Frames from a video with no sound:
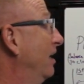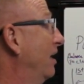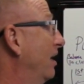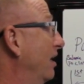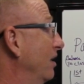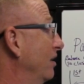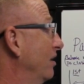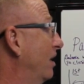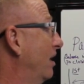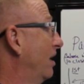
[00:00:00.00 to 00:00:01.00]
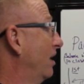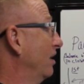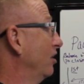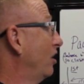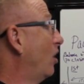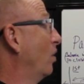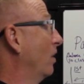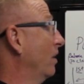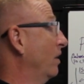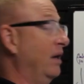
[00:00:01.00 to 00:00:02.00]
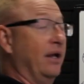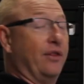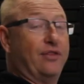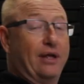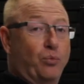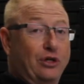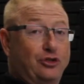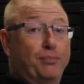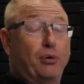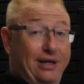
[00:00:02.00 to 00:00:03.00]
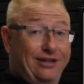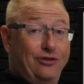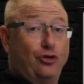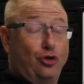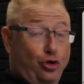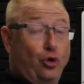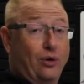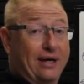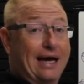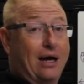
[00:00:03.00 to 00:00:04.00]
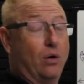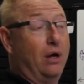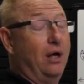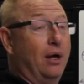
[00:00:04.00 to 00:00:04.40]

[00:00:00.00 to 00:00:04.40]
lower than what you put into your new account.